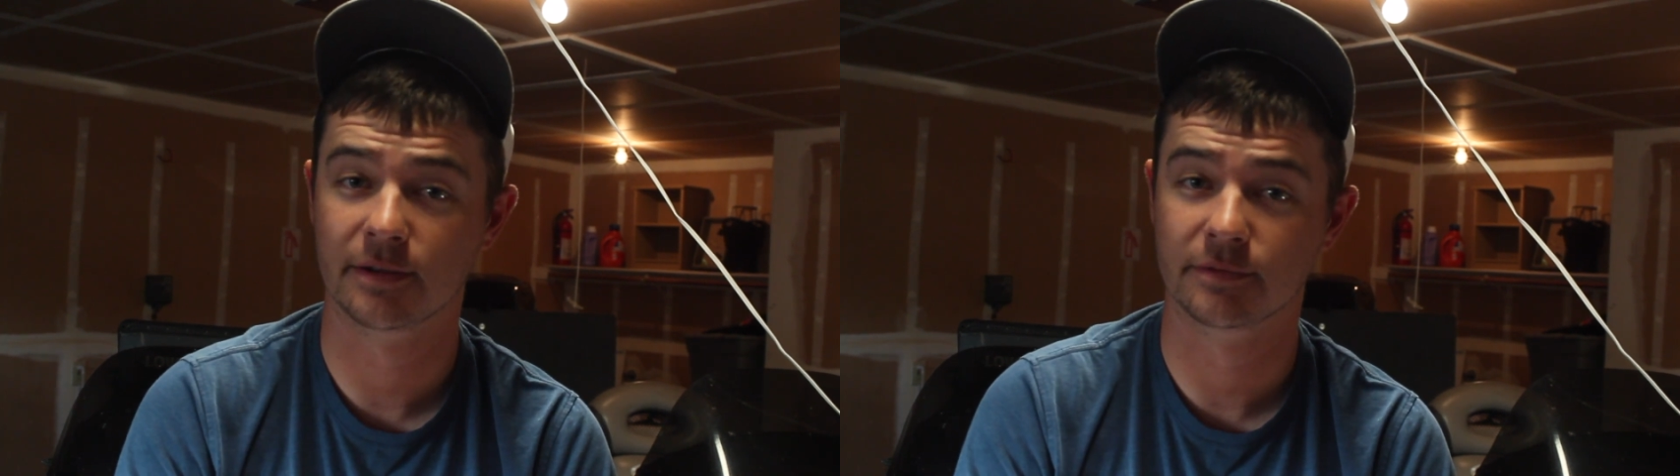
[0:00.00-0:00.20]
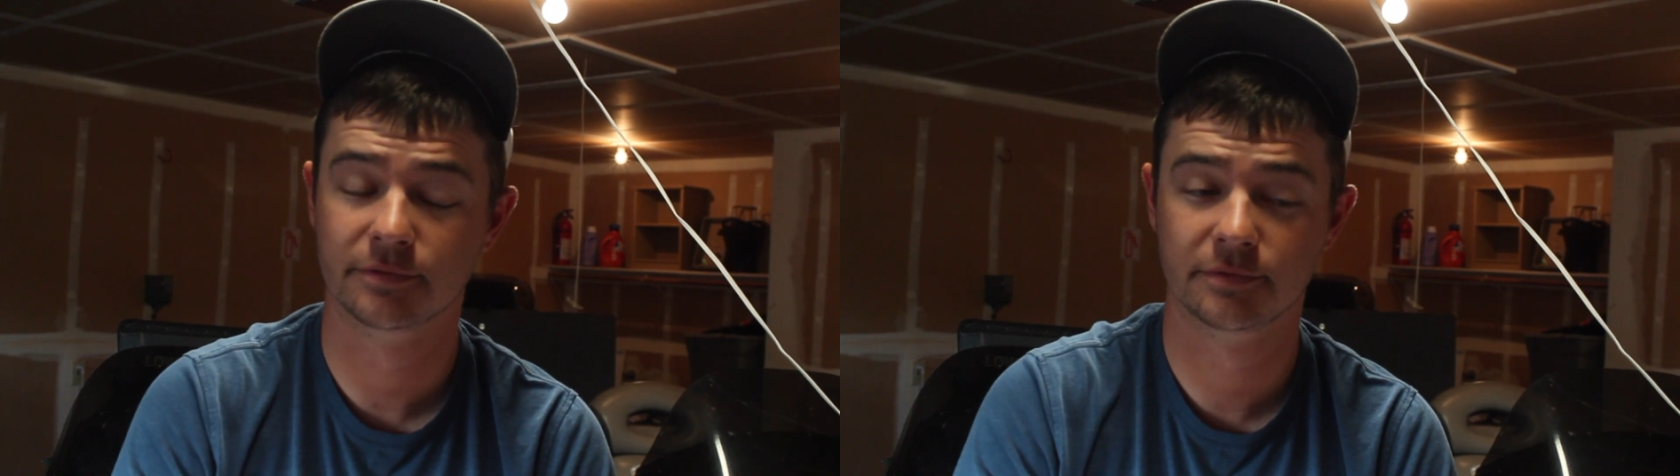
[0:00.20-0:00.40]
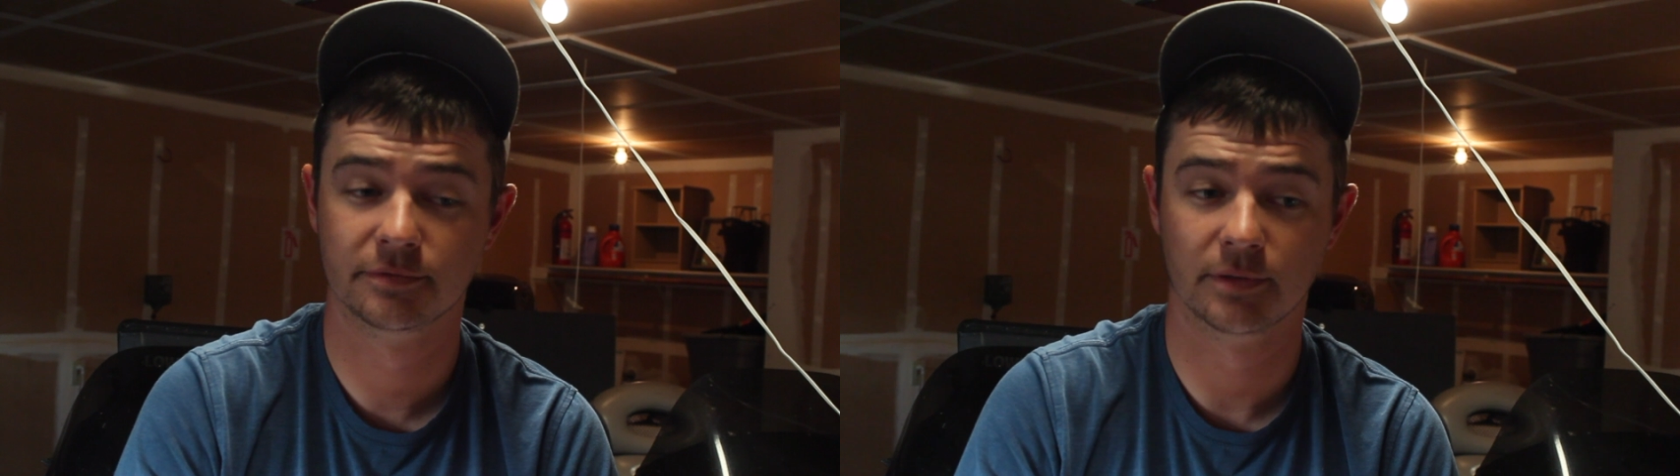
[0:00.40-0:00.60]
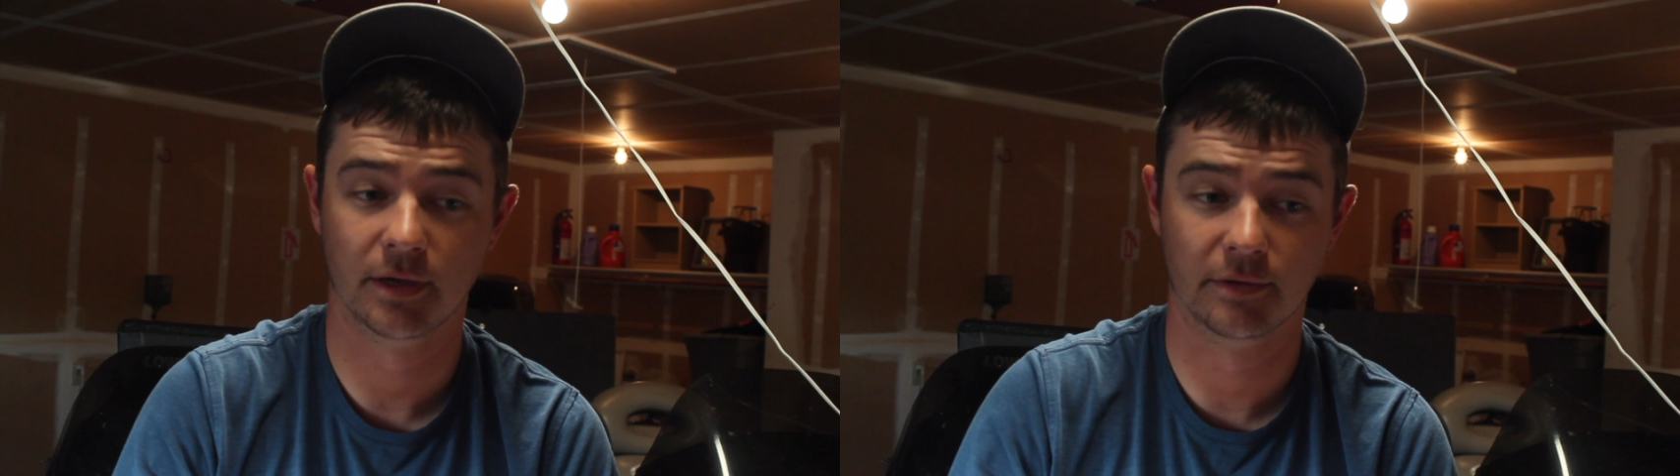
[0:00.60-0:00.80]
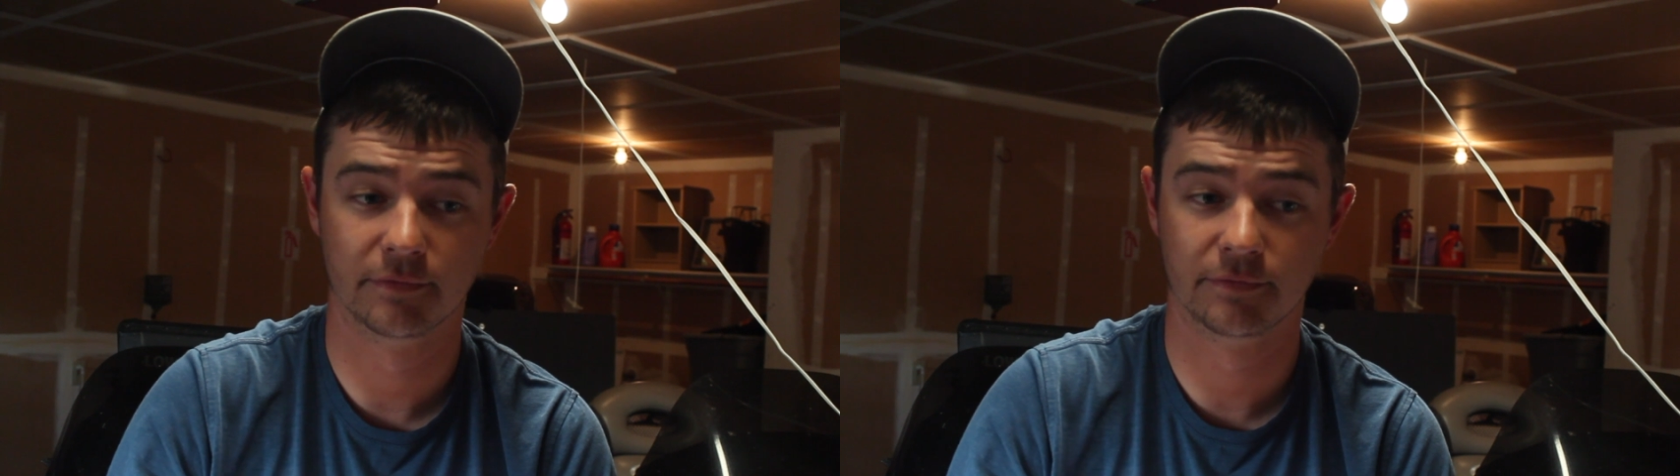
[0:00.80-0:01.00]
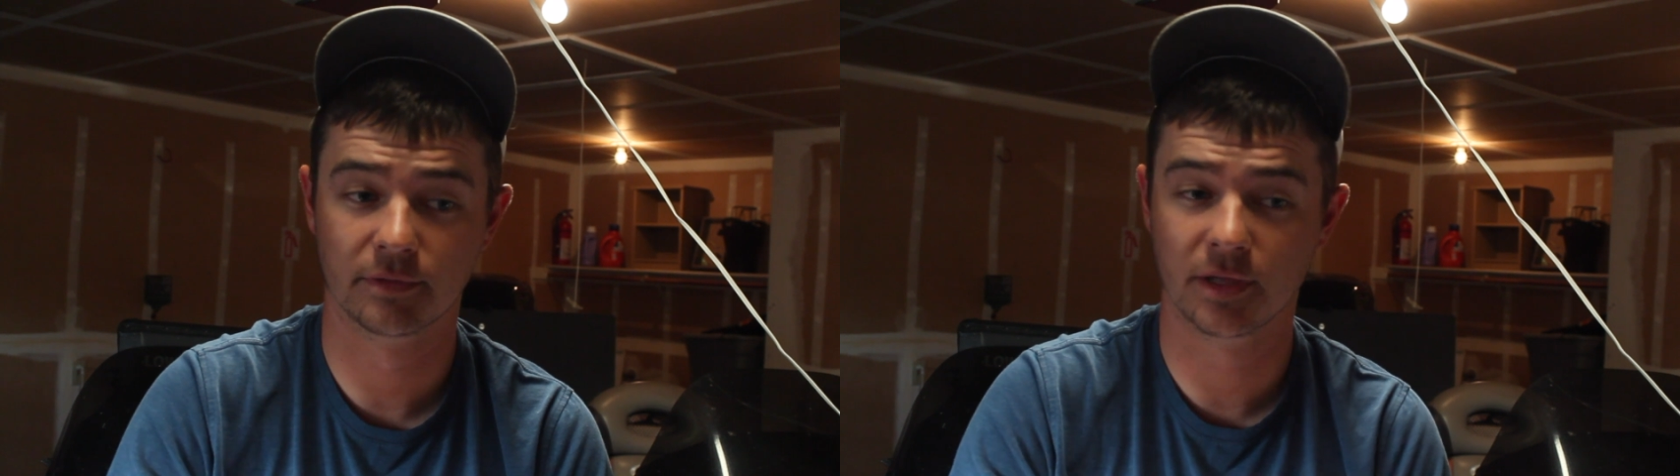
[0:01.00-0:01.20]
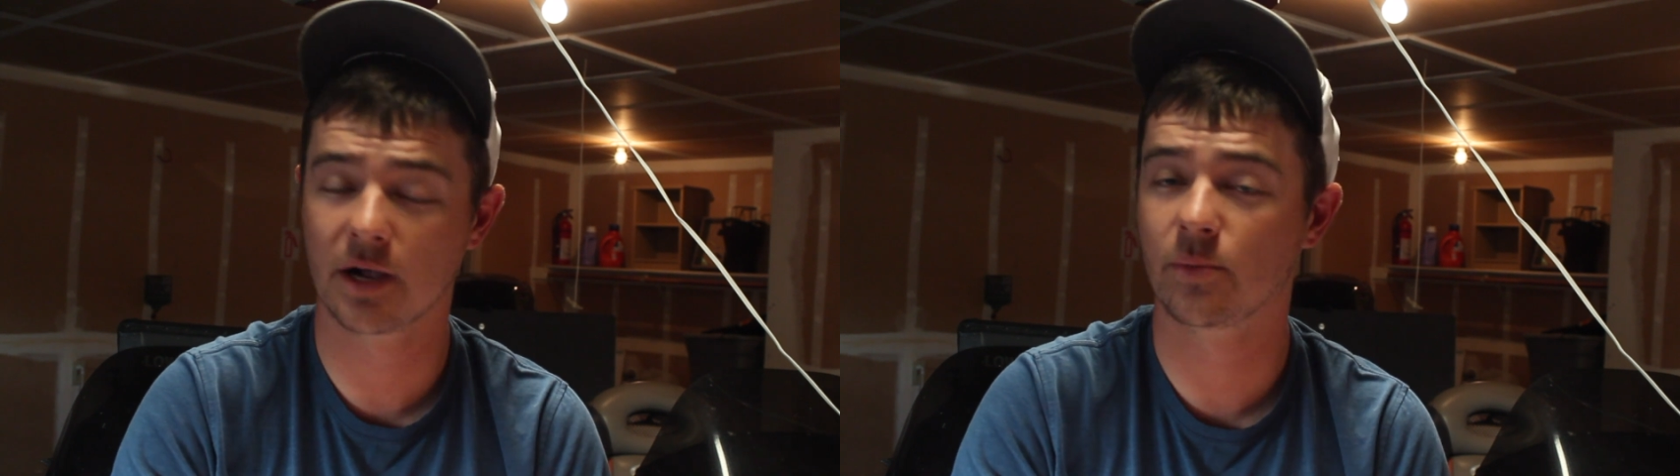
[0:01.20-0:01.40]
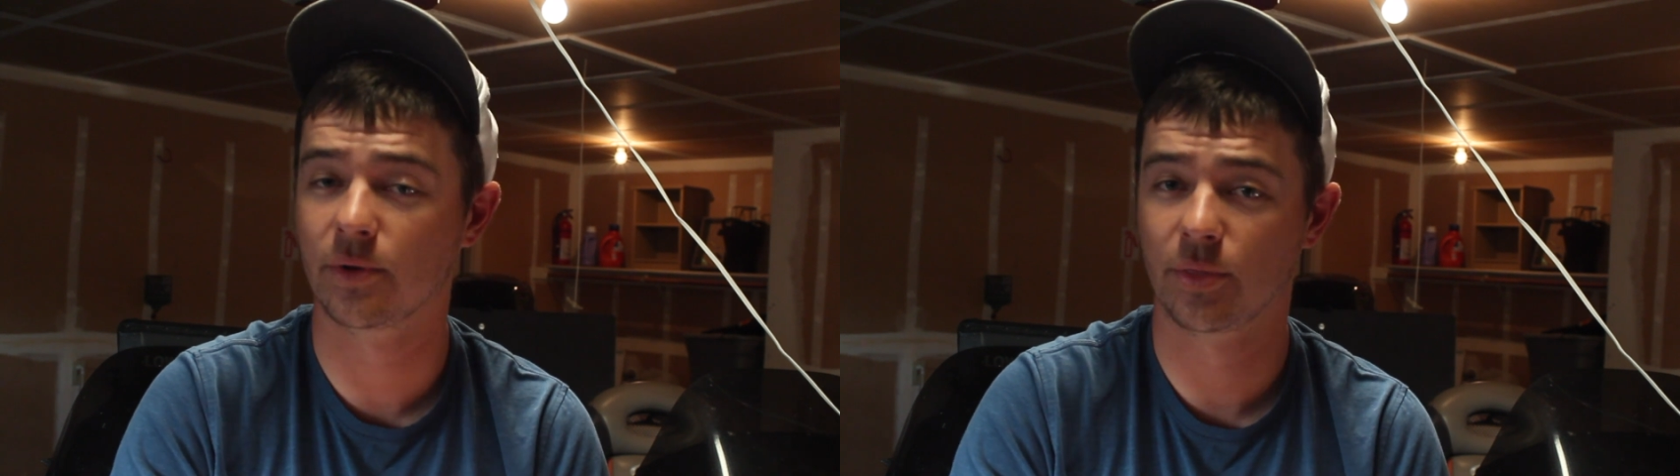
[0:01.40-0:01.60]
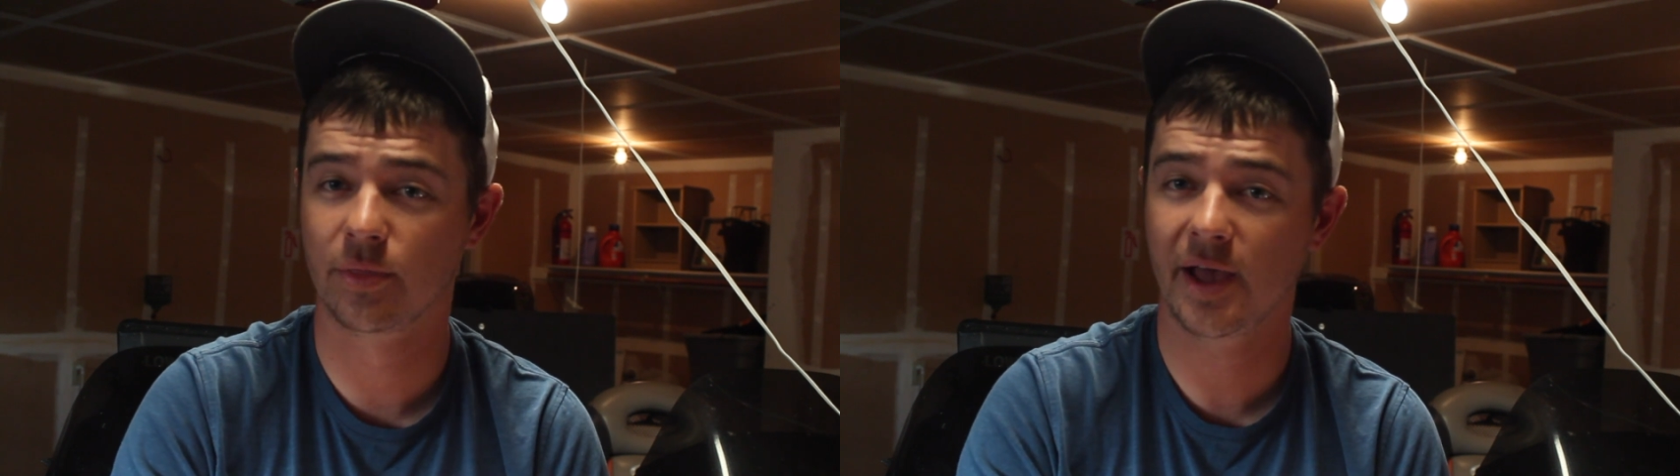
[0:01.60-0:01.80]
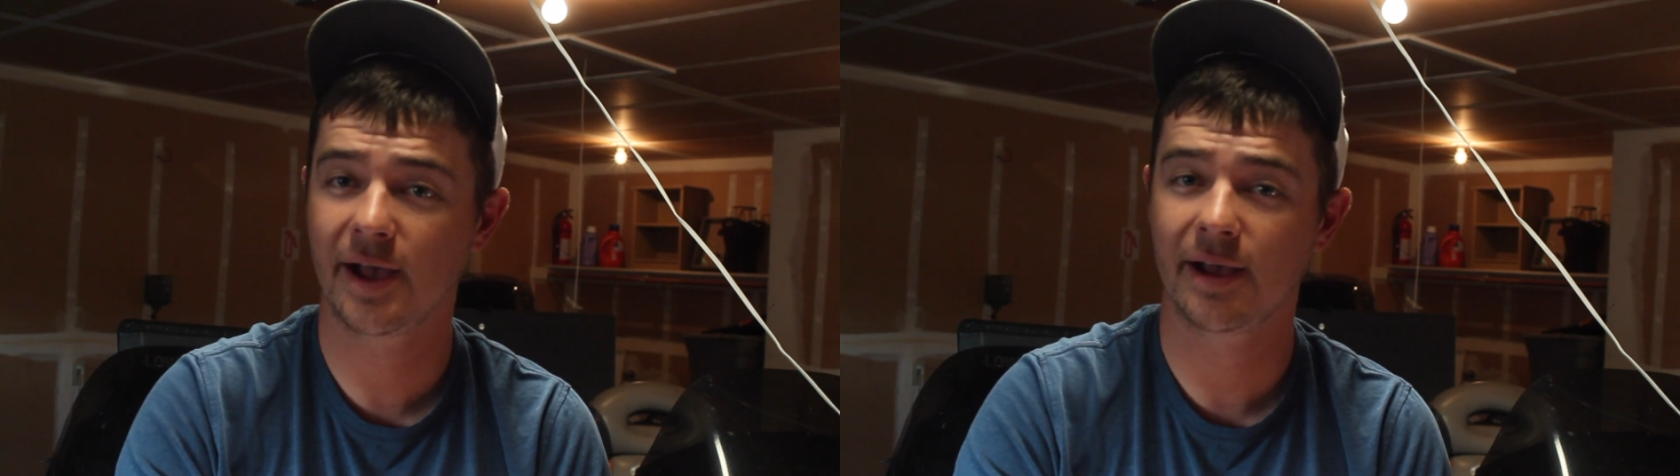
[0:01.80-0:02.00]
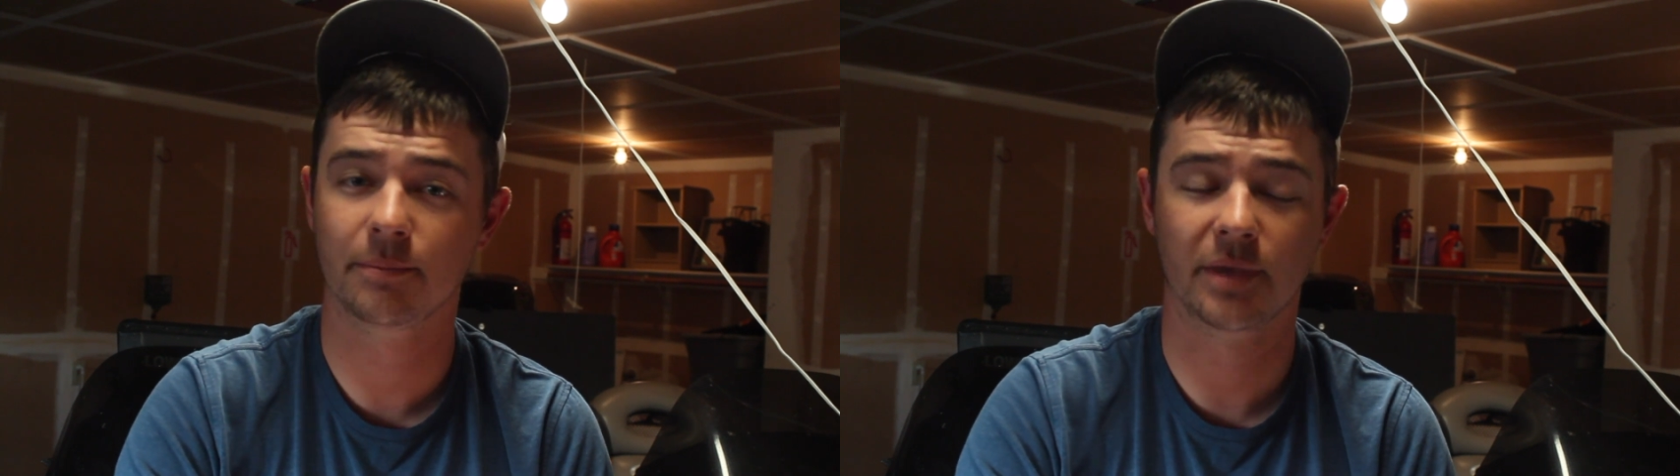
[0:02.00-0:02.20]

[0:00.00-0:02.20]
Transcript: of luck with that,